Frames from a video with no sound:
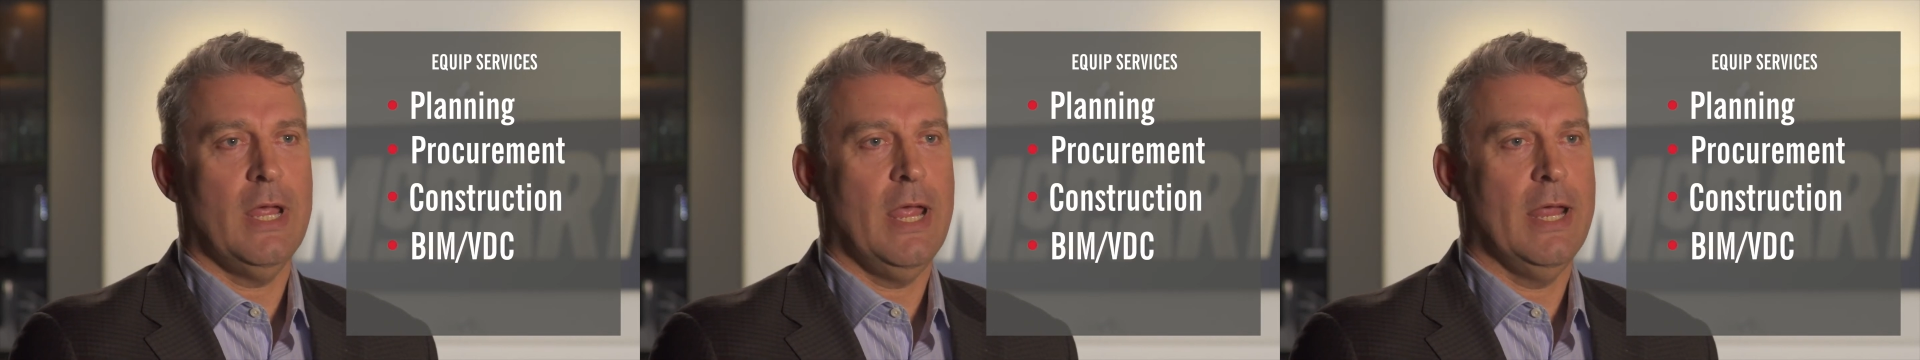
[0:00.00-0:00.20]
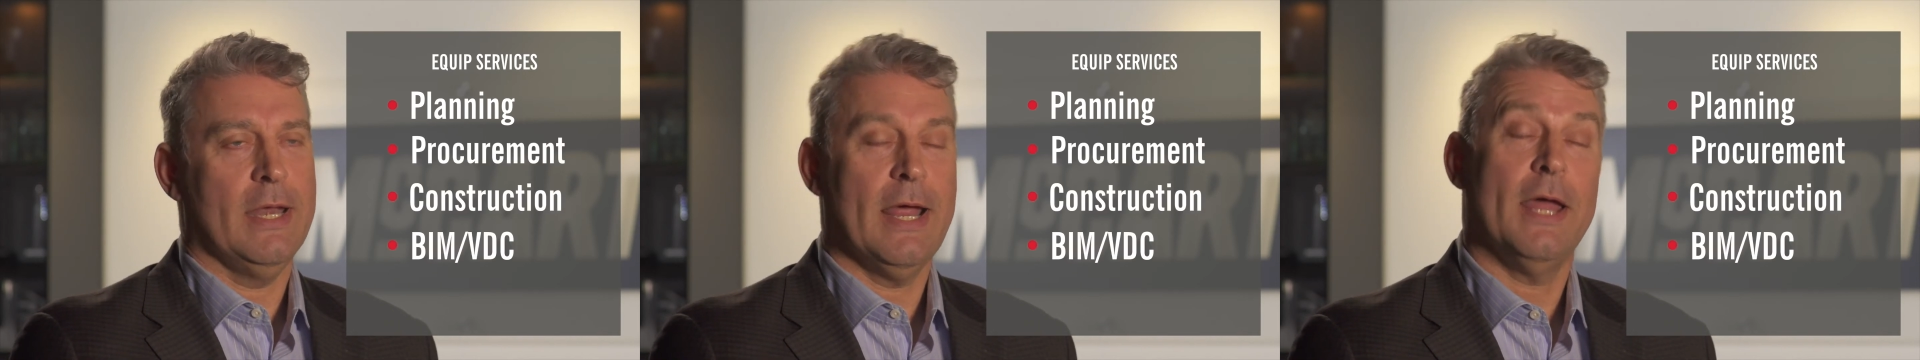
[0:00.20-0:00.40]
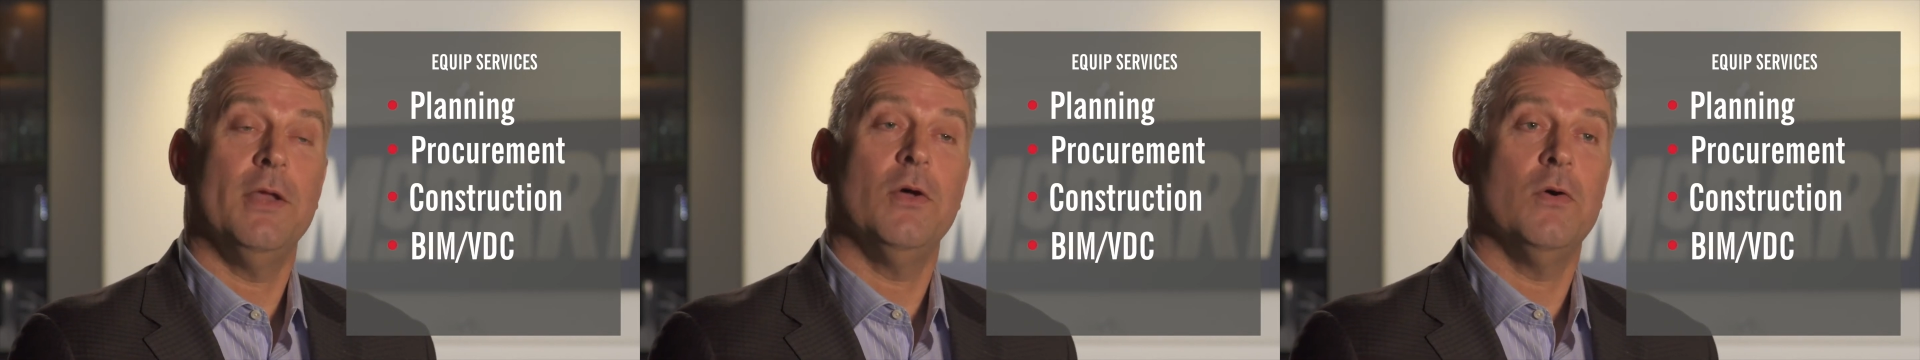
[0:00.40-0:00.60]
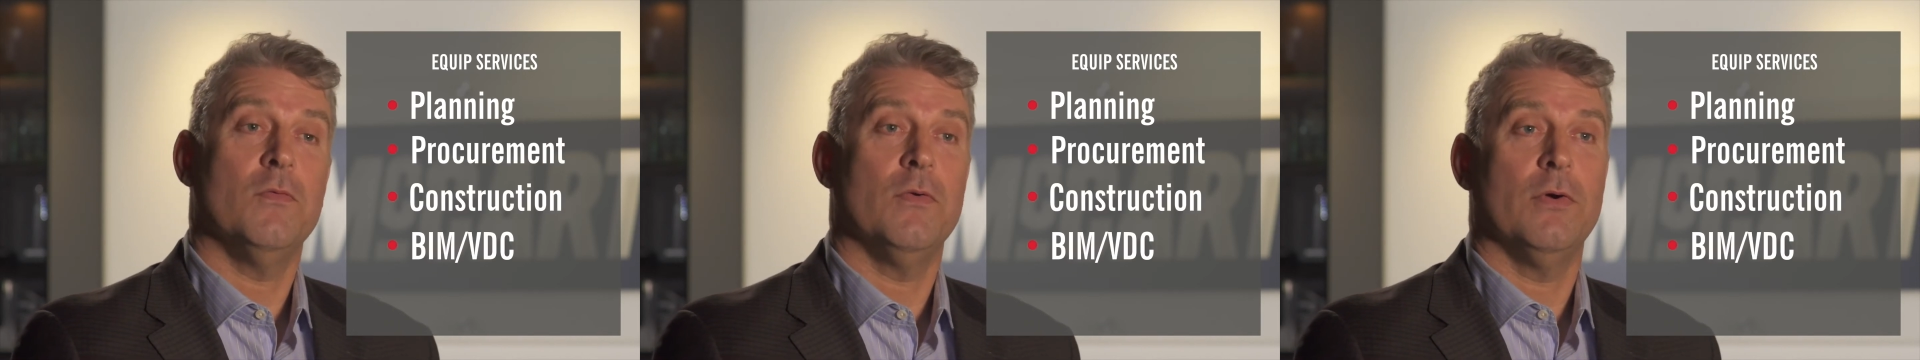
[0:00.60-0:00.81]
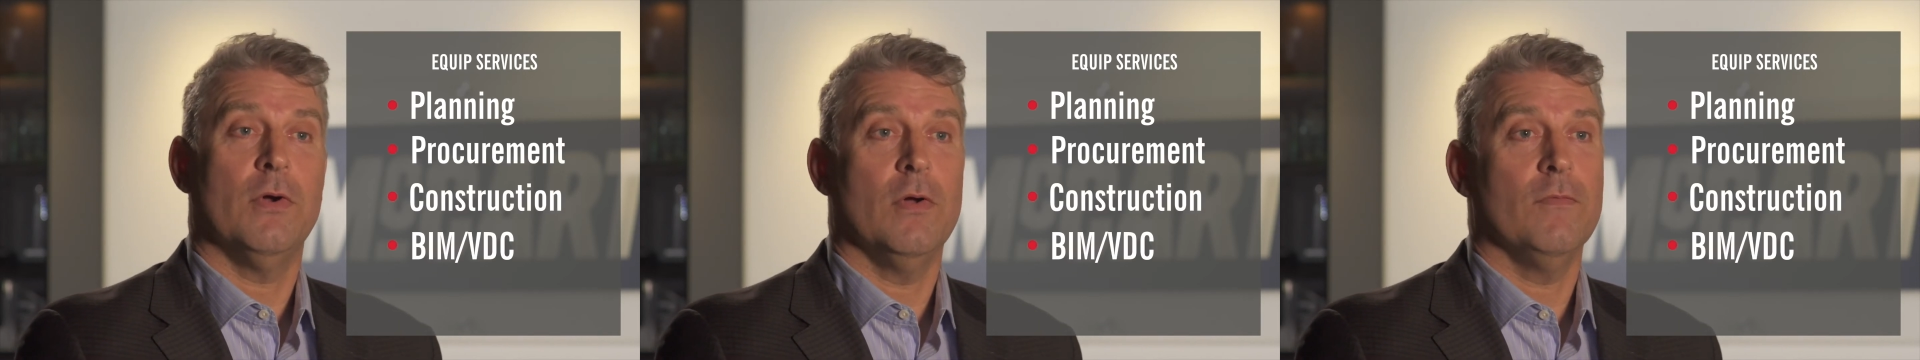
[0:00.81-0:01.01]
and
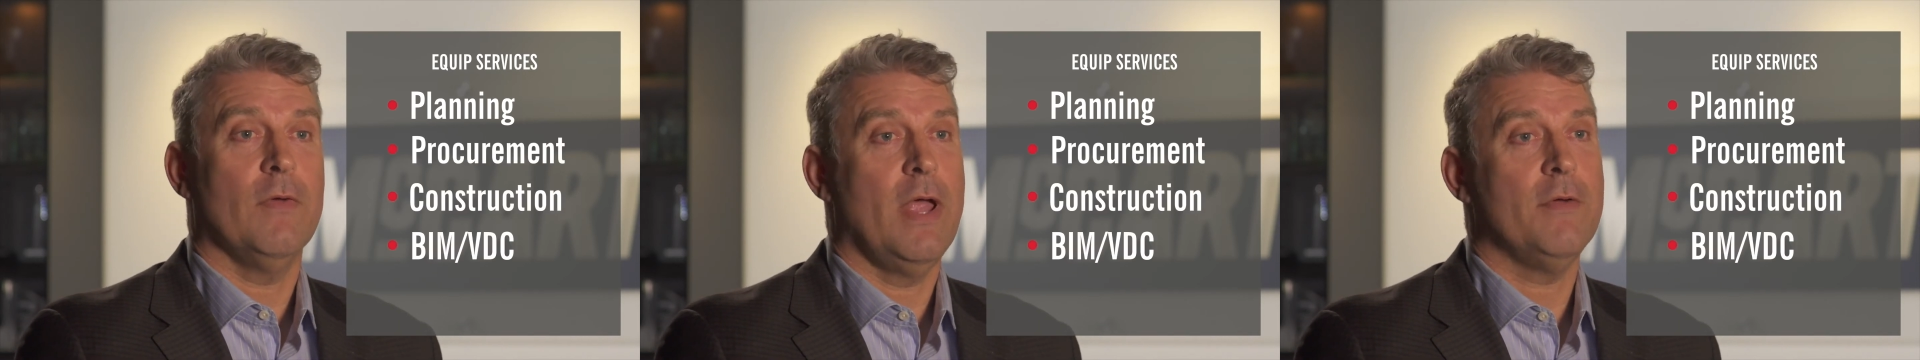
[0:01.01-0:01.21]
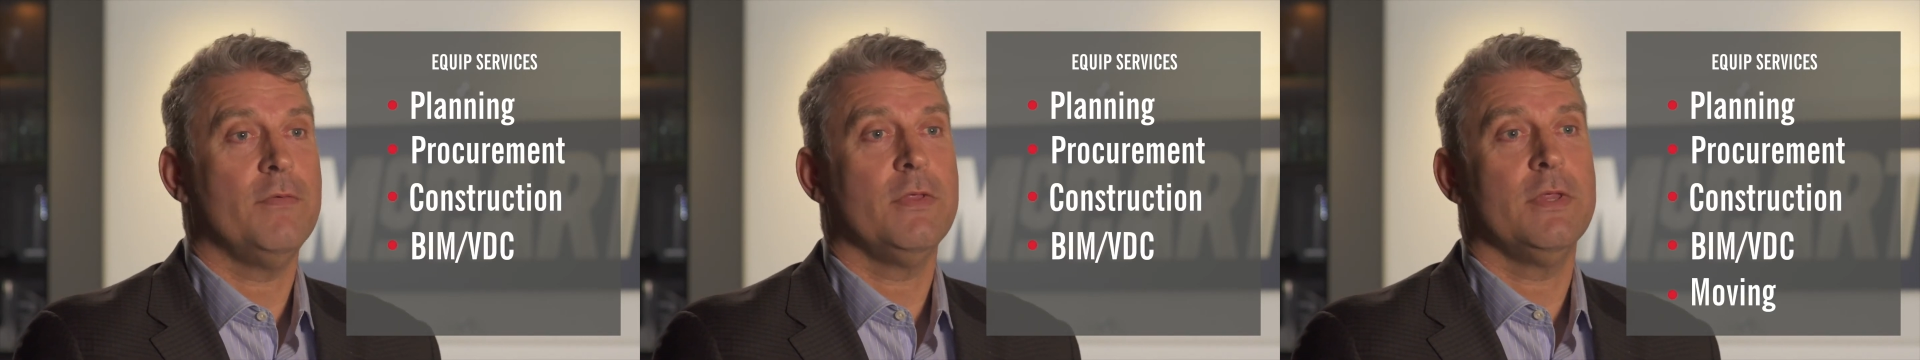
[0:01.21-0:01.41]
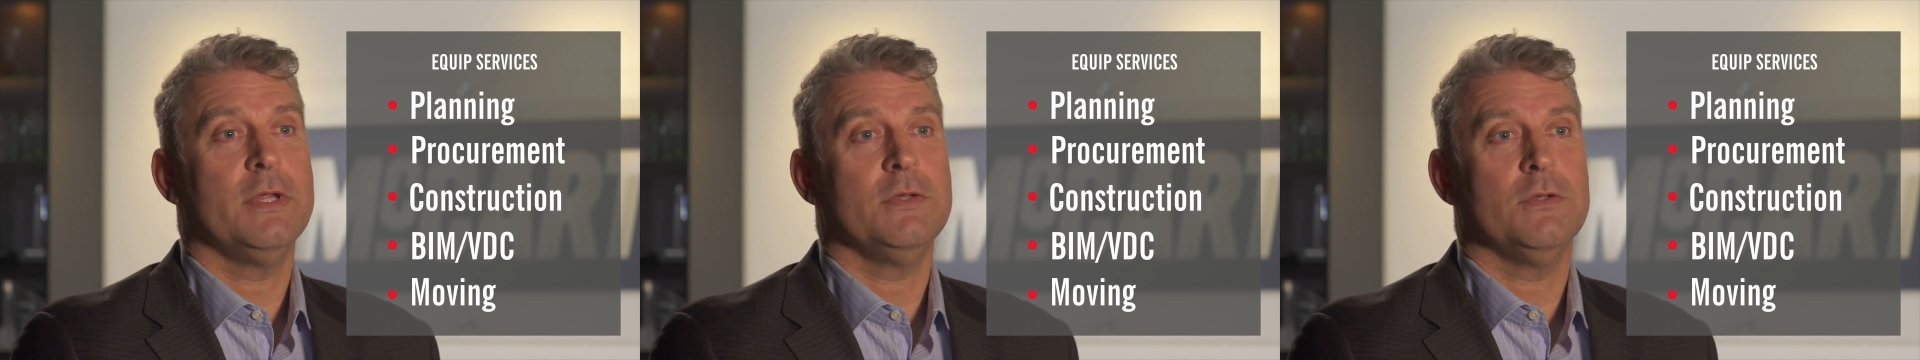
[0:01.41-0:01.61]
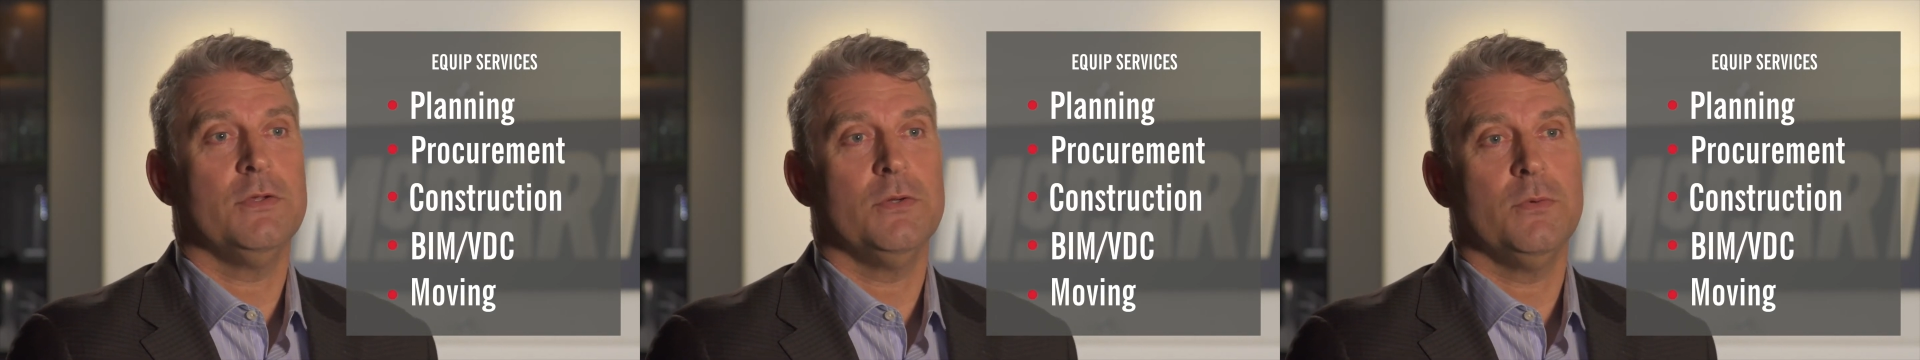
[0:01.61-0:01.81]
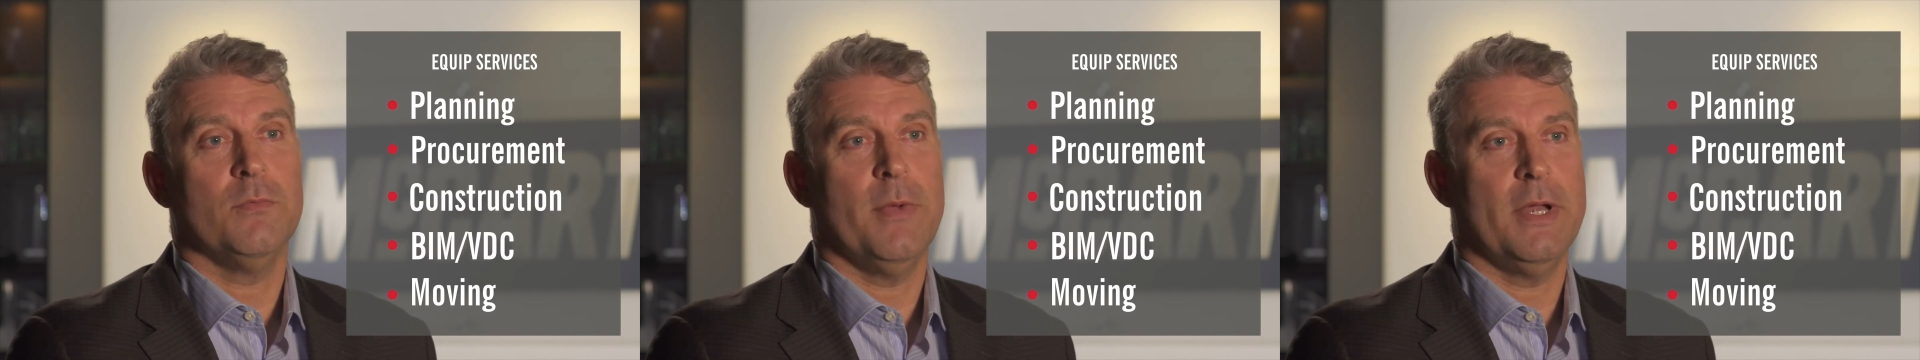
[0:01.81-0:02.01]
handover of everything to
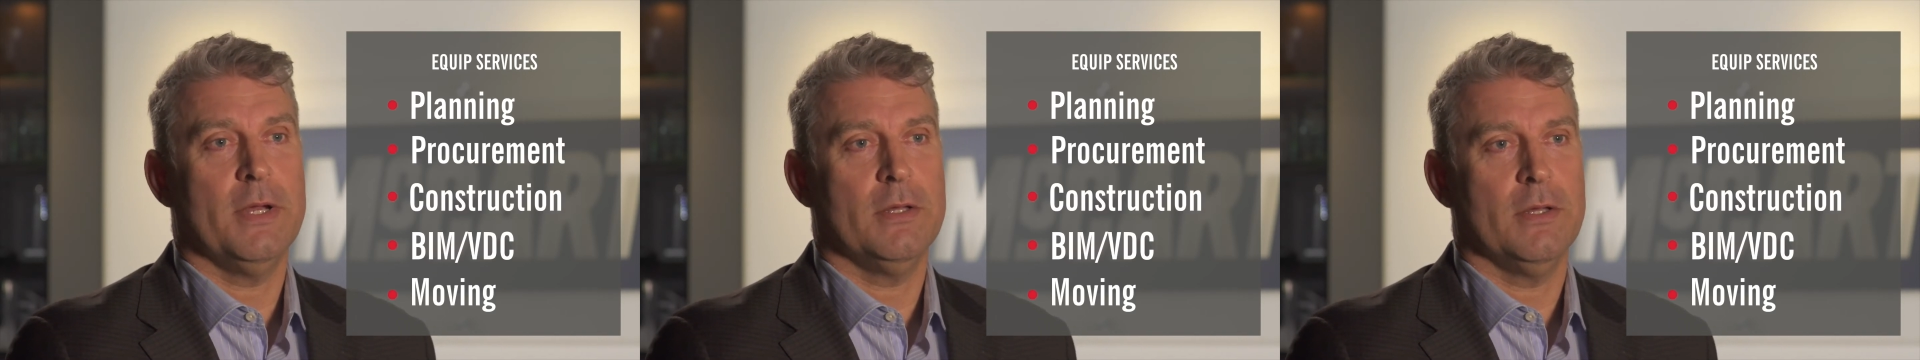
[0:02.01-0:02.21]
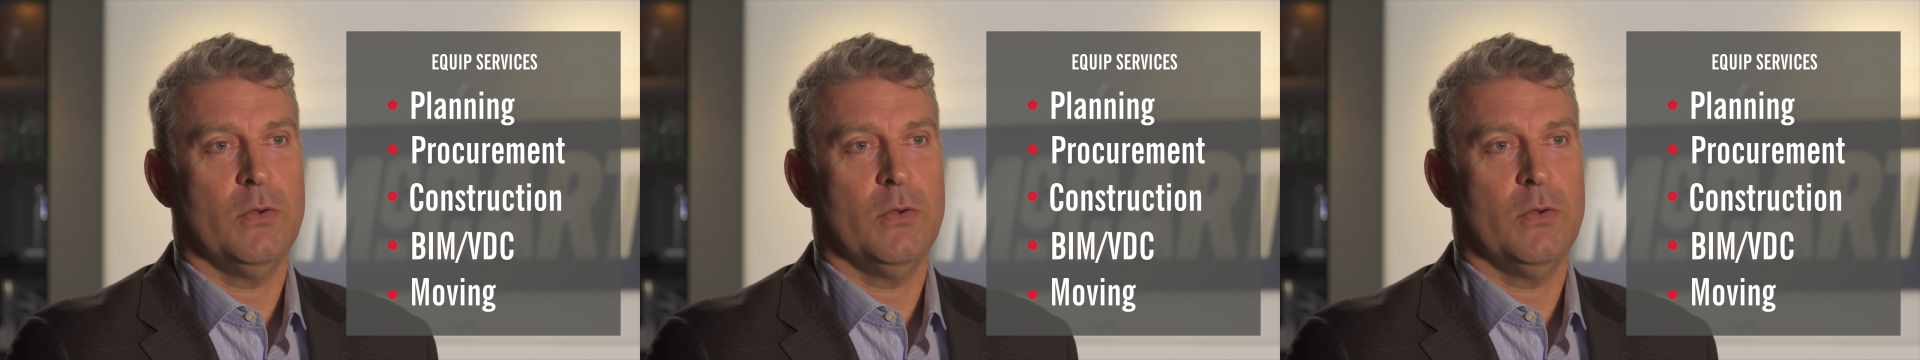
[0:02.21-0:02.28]
do with medical